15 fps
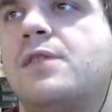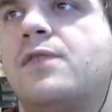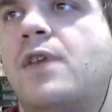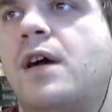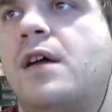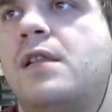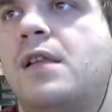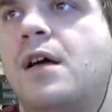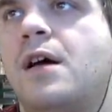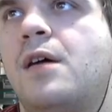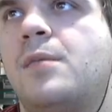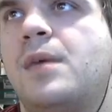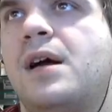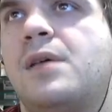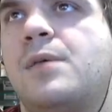
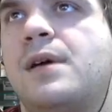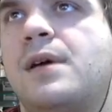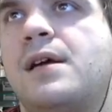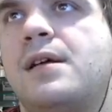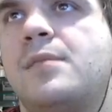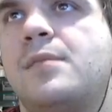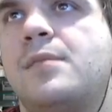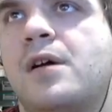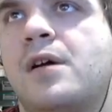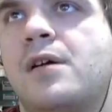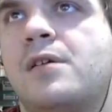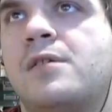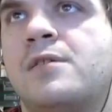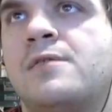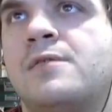Follow my
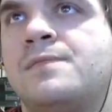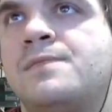rainbow.